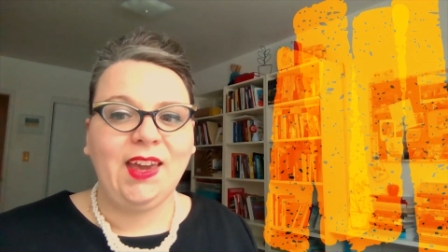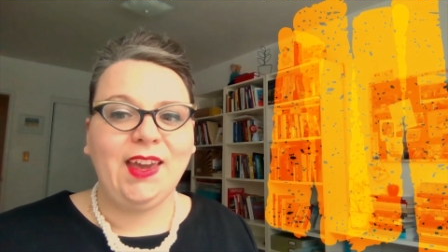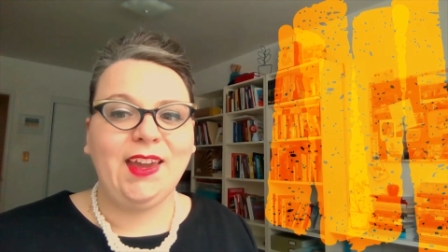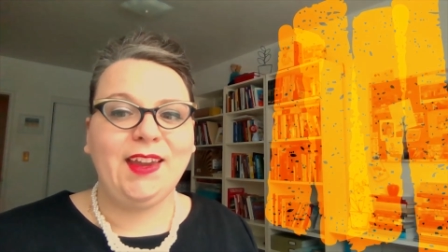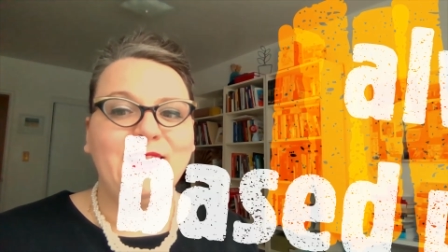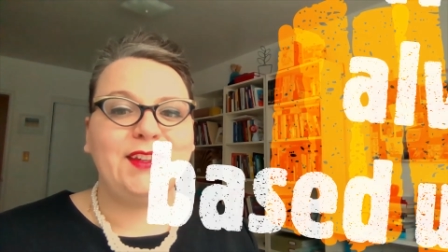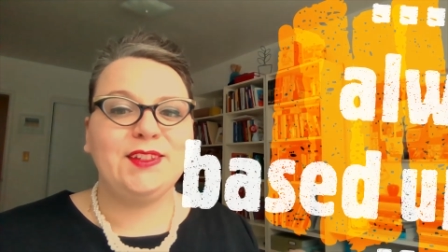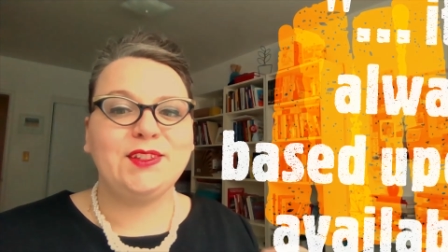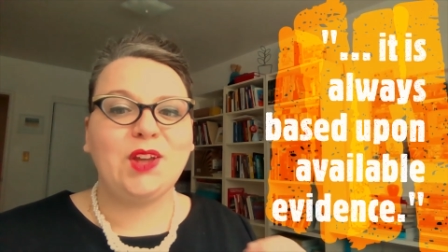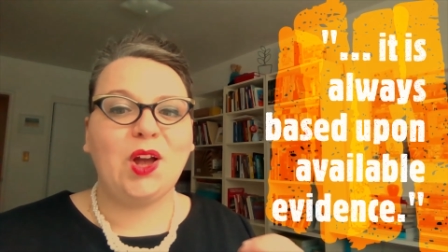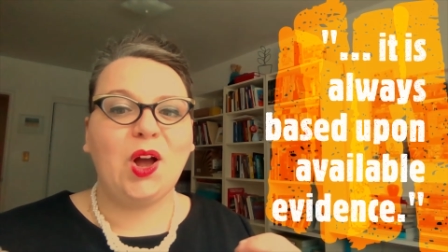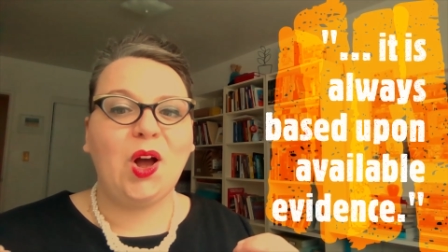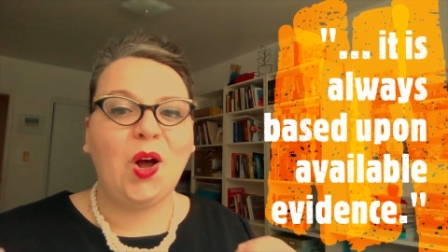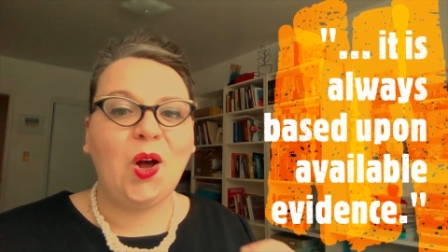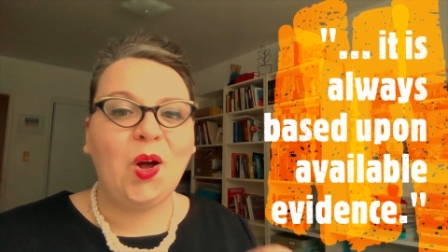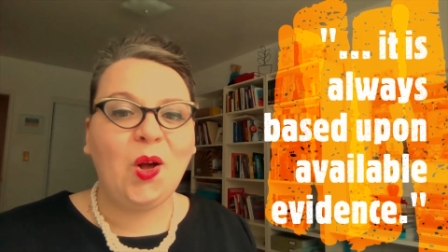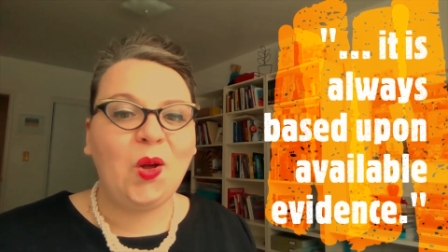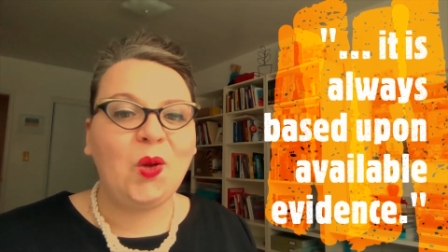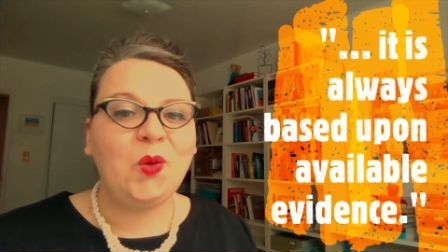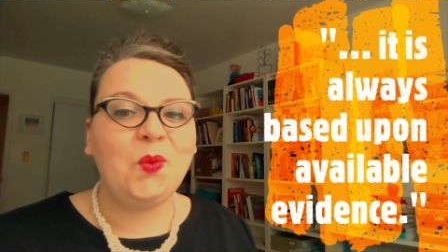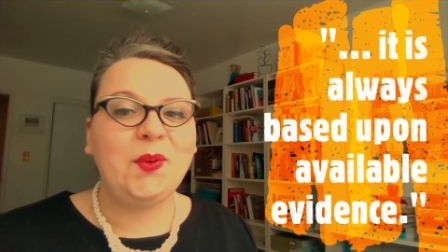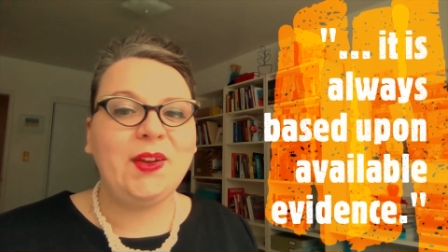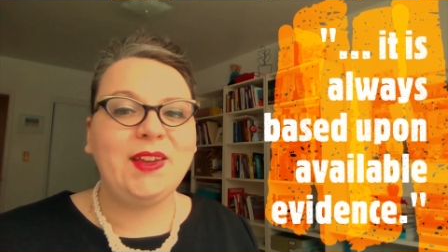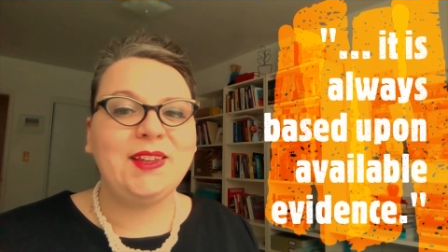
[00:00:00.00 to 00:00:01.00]
It is
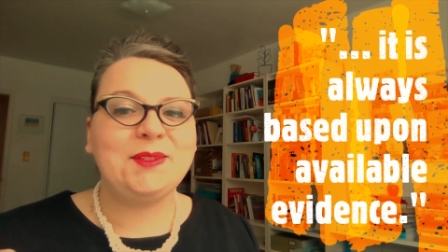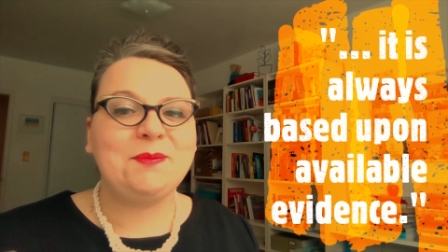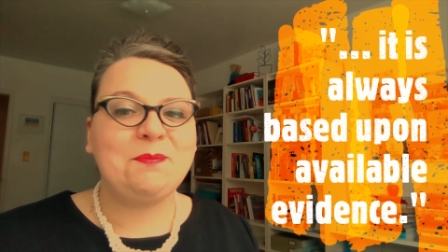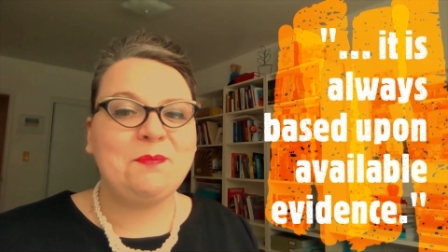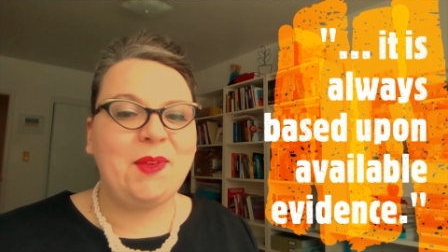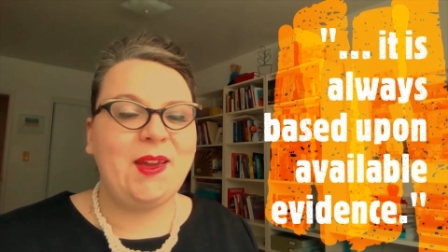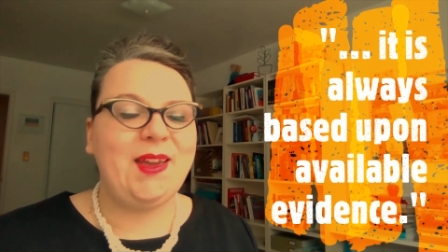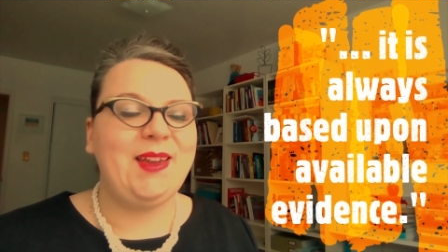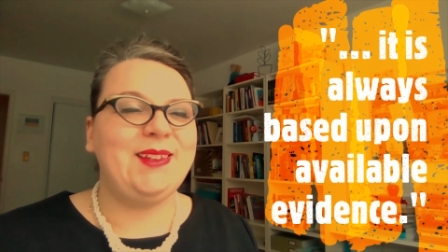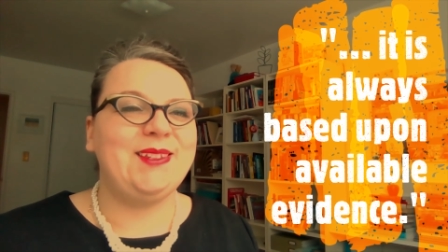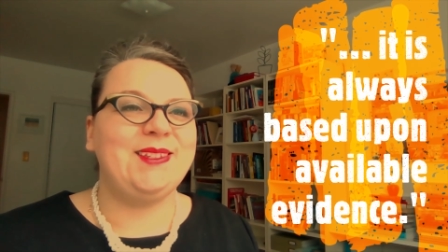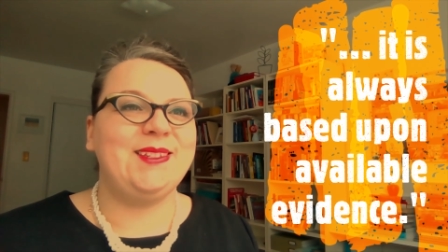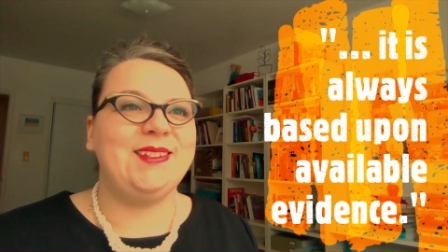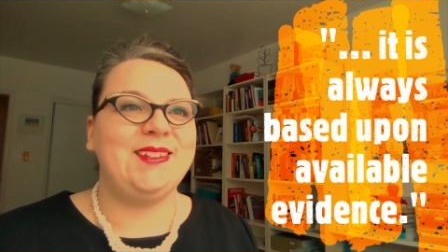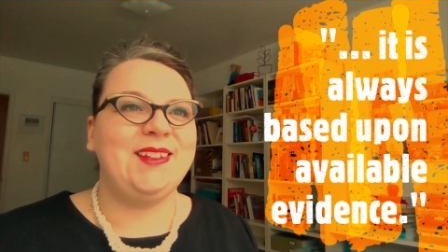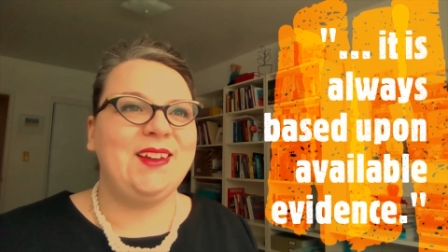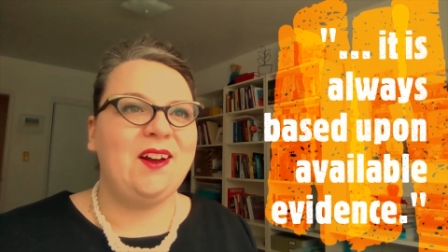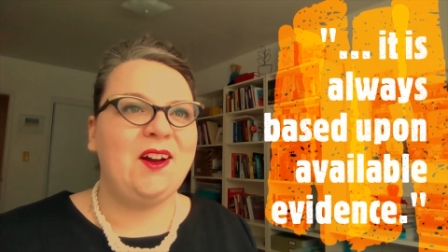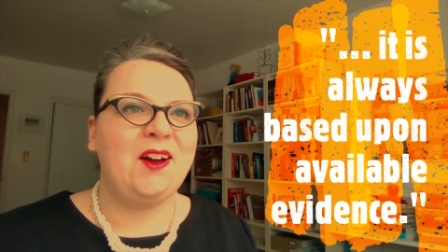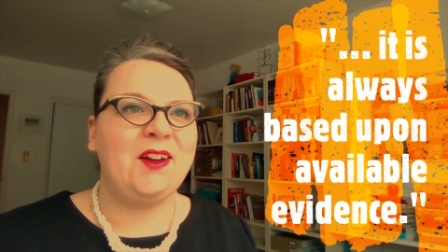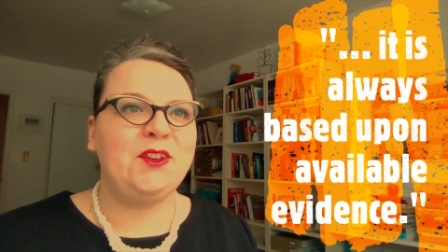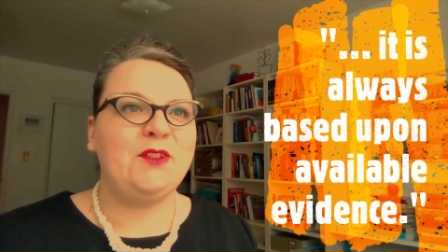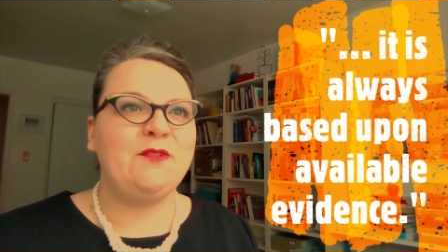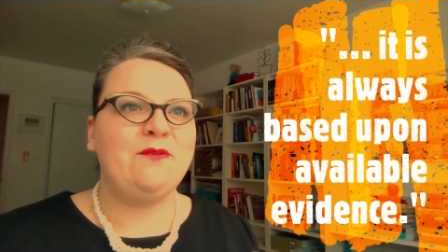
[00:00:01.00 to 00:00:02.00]
always based
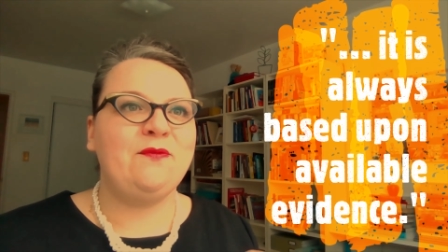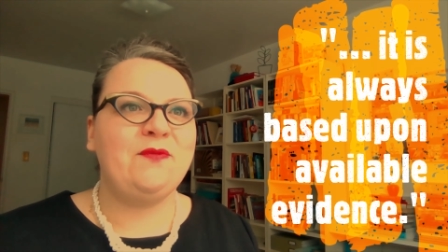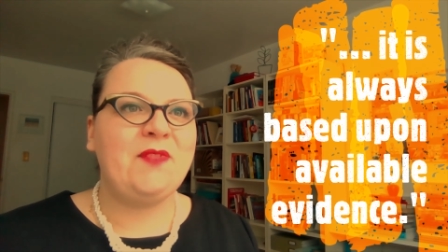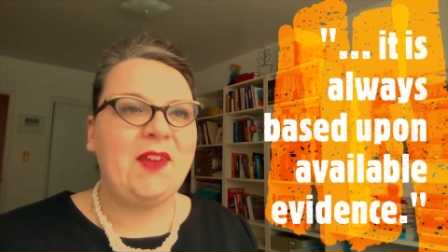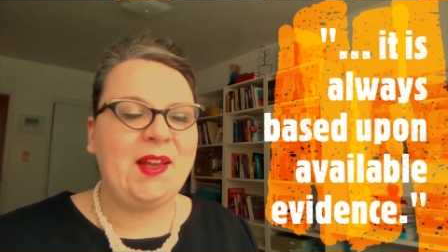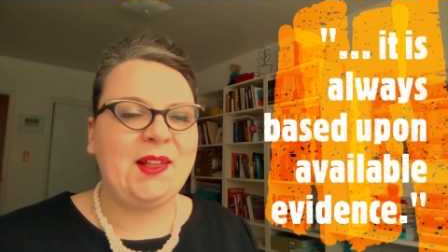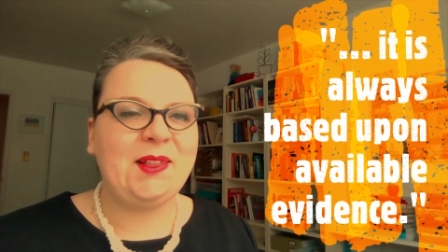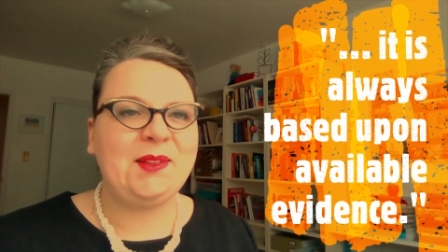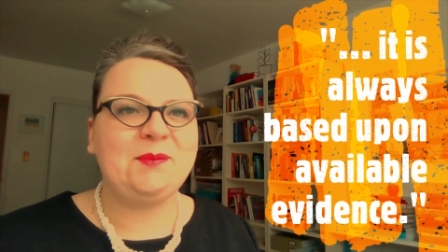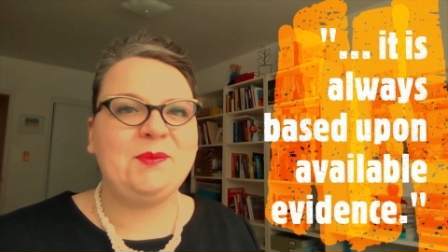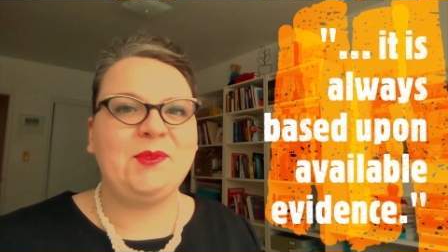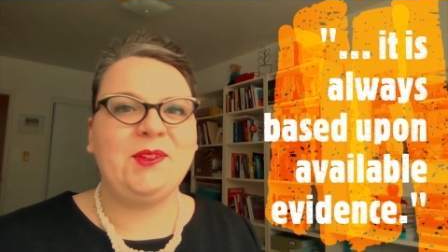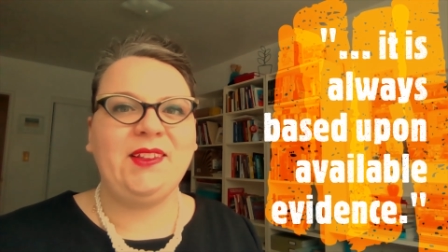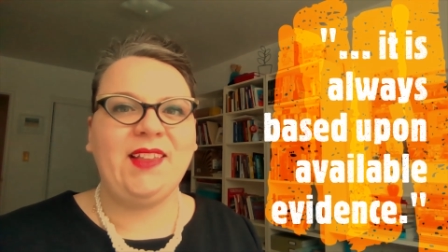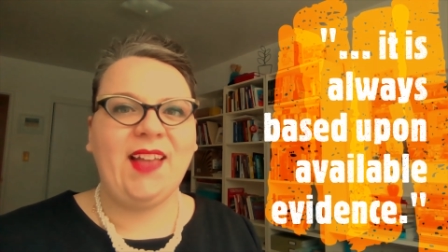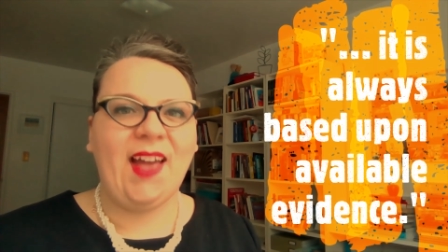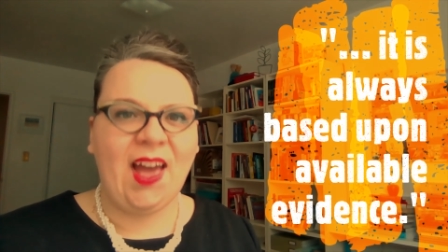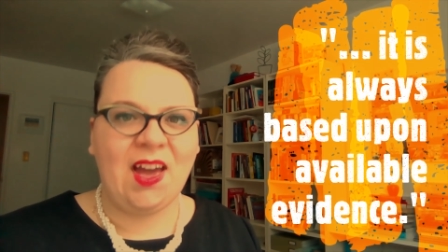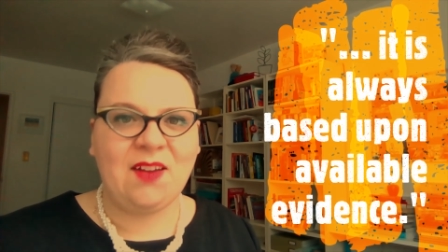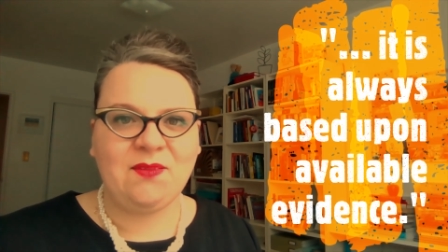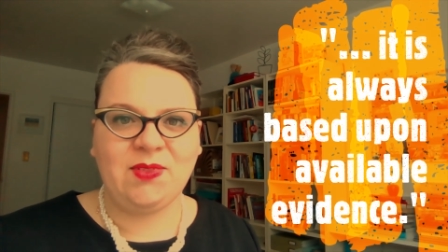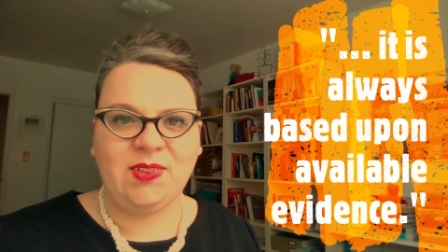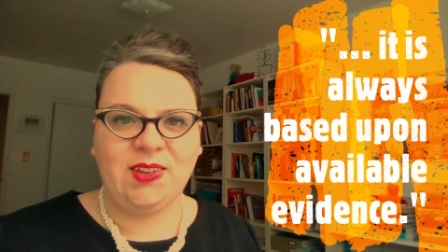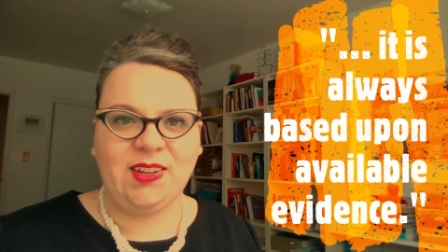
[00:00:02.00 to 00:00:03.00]
on available
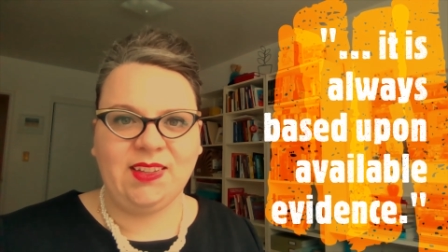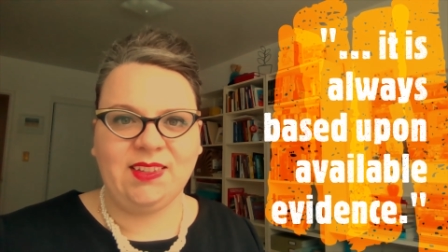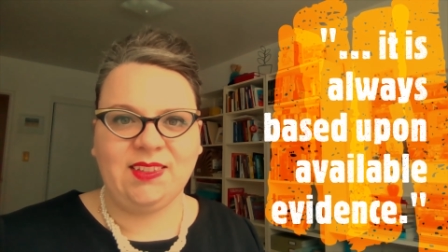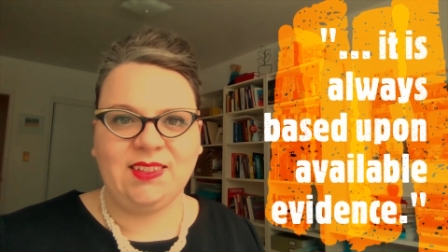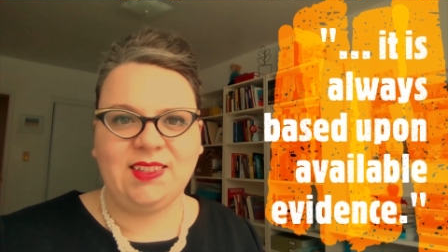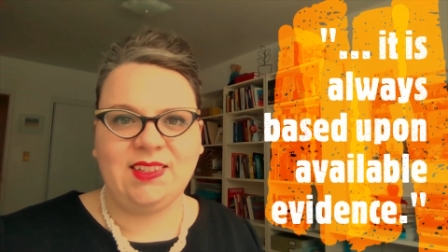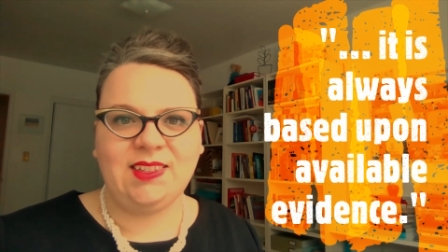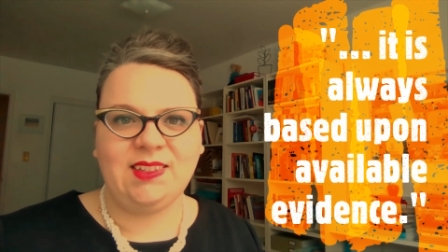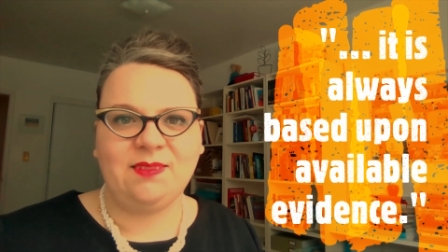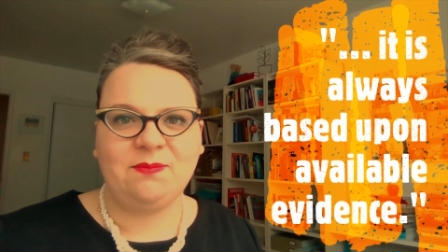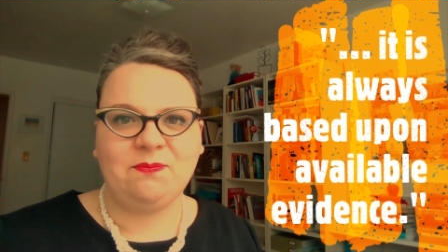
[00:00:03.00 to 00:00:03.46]
evidence